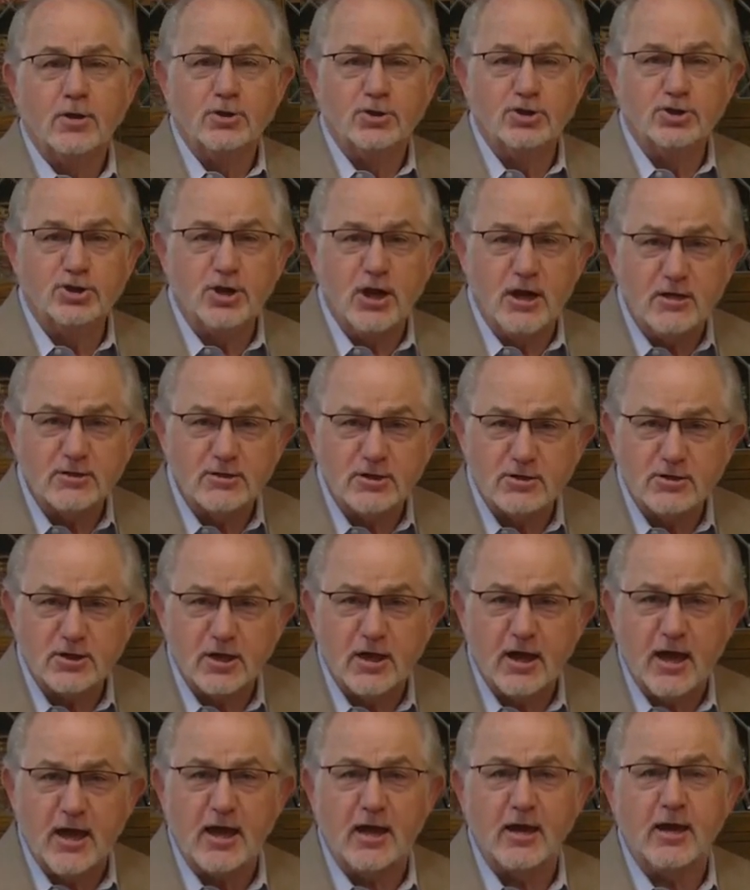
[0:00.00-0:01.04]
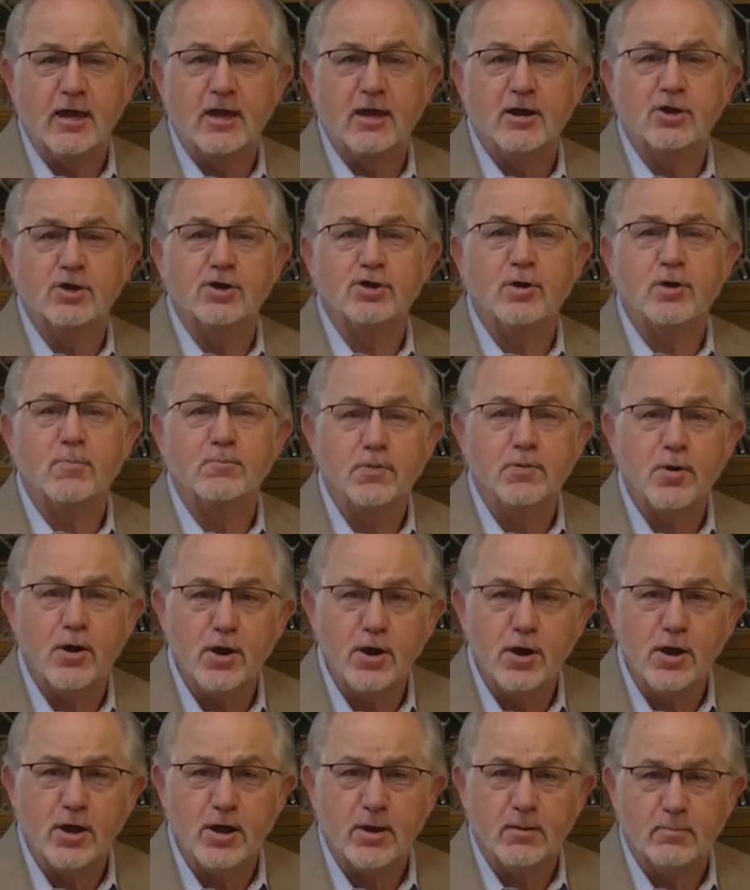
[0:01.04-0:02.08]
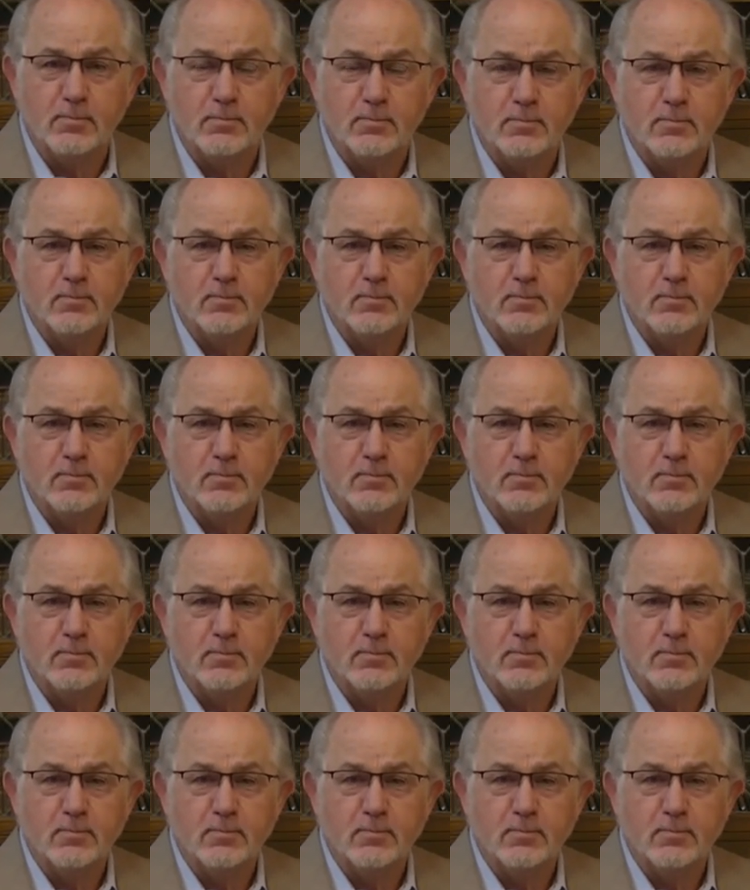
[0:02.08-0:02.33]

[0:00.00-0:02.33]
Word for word: Jesus again entered Capernaum.